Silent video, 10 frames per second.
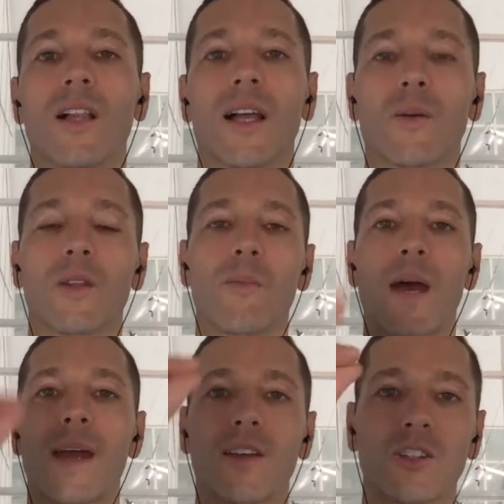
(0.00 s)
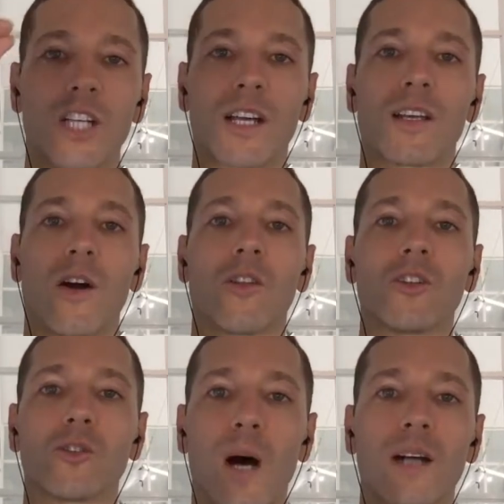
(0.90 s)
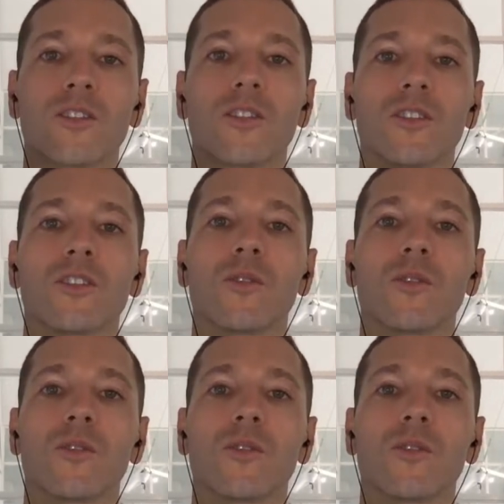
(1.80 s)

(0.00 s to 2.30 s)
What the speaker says: Like with a bank, you're checking all those boxes.